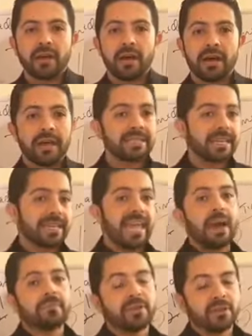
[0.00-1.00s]
as a
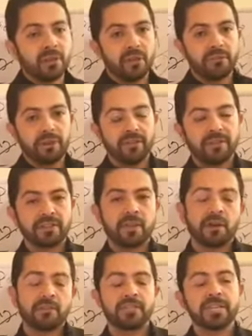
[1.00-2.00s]
captain of a
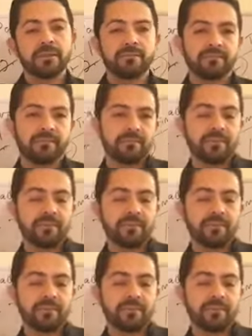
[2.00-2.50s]
soccer team.